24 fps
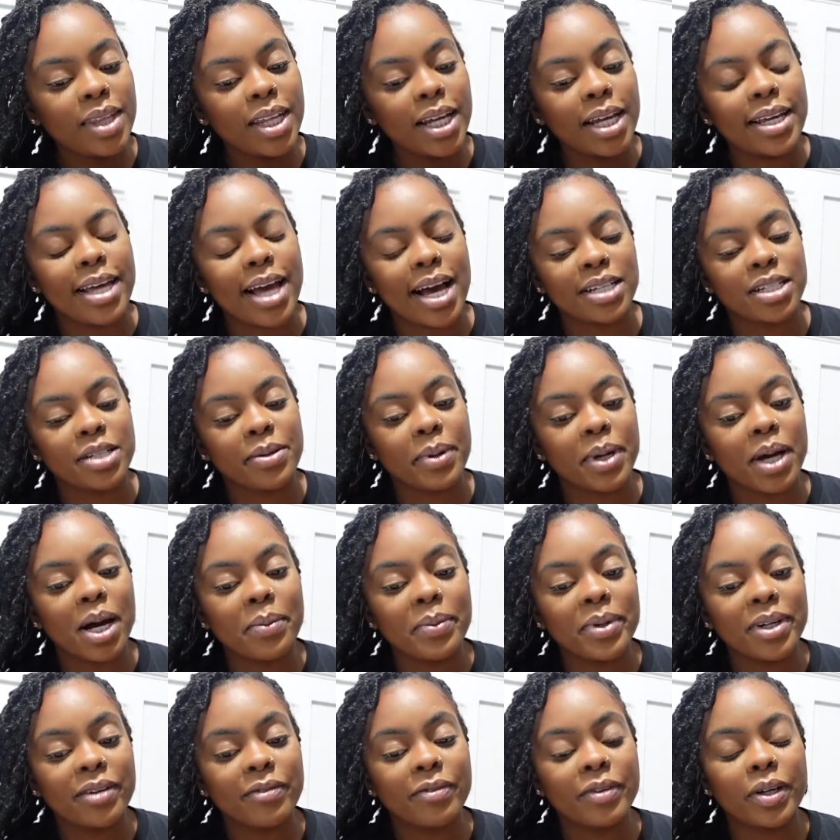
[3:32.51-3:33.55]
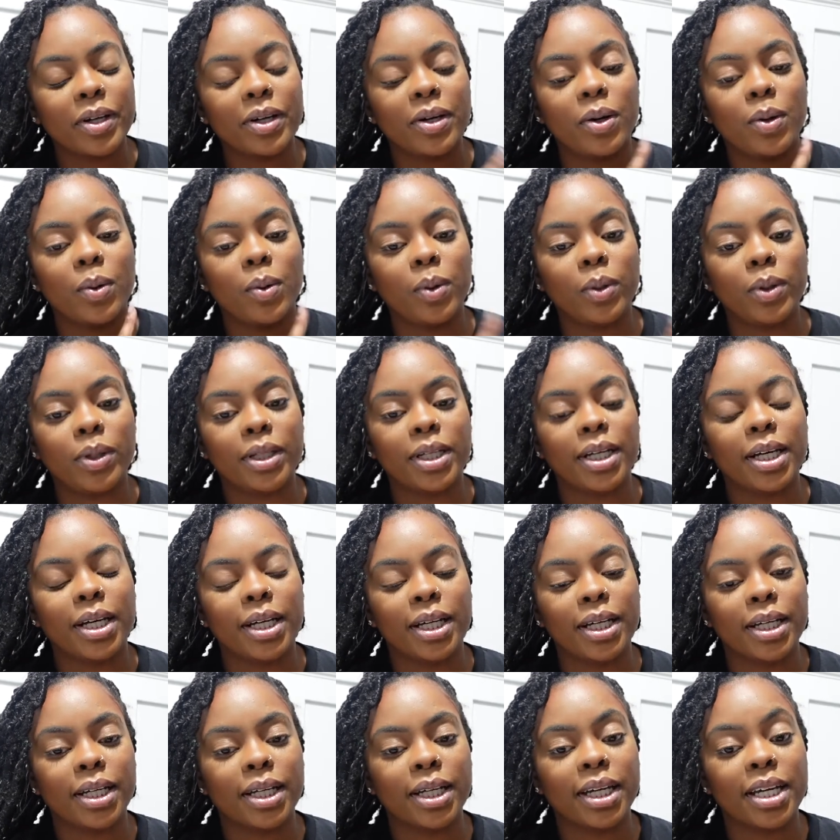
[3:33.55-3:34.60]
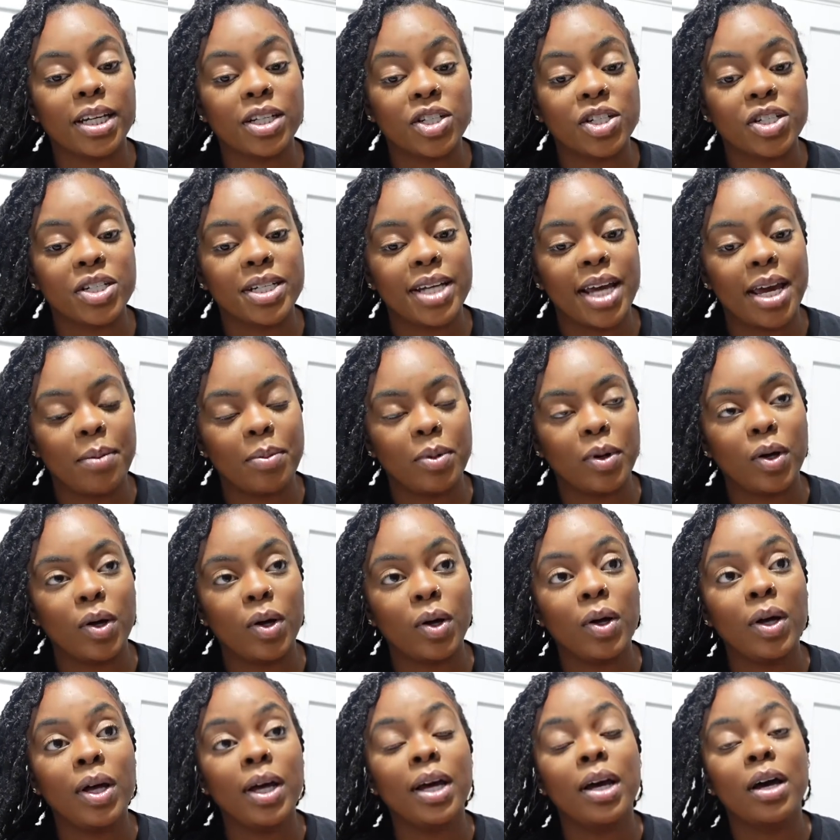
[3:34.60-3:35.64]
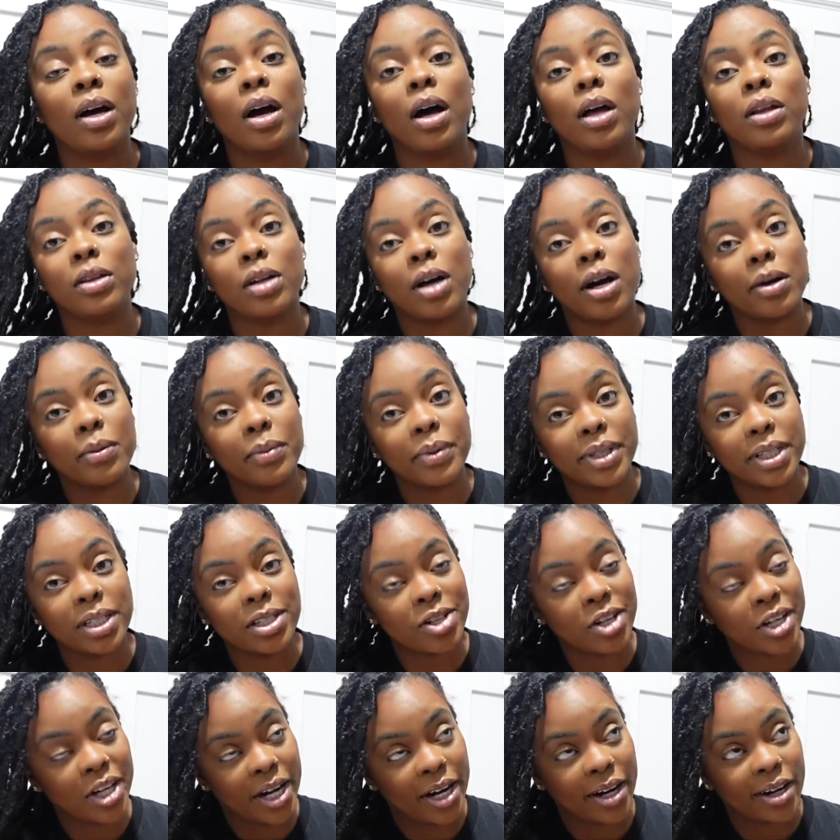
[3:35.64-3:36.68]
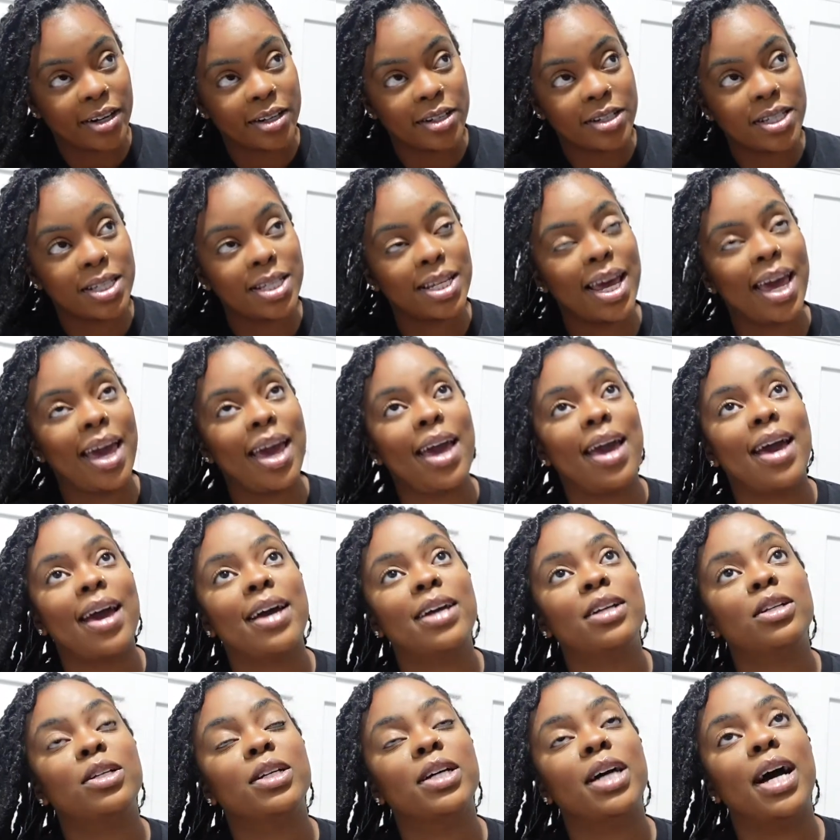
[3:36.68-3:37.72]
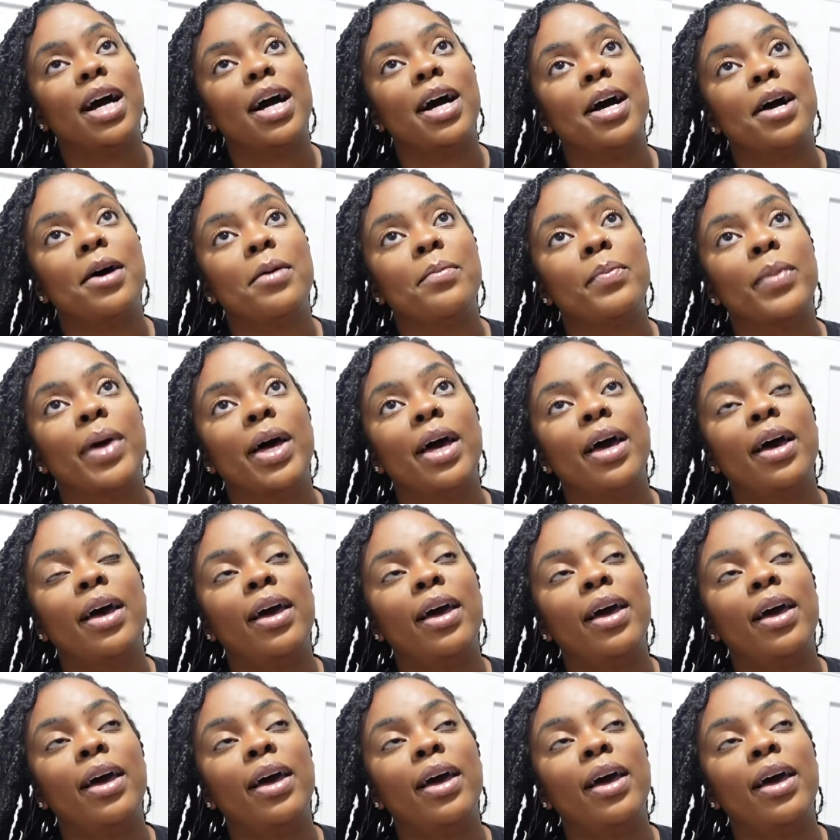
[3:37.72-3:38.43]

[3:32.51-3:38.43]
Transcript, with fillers: yeah so we got rid of the old kitchen table along with the chairs and um